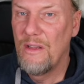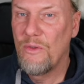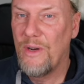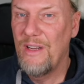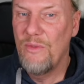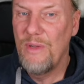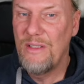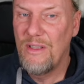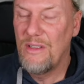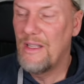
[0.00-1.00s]
Quite
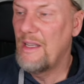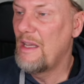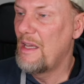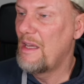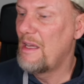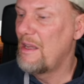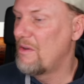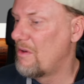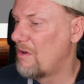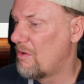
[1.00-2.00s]
recently, he
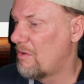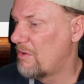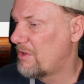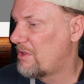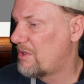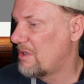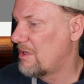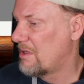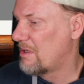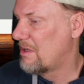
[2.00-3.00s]
launched
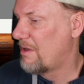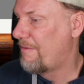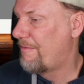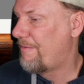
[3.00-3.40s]
a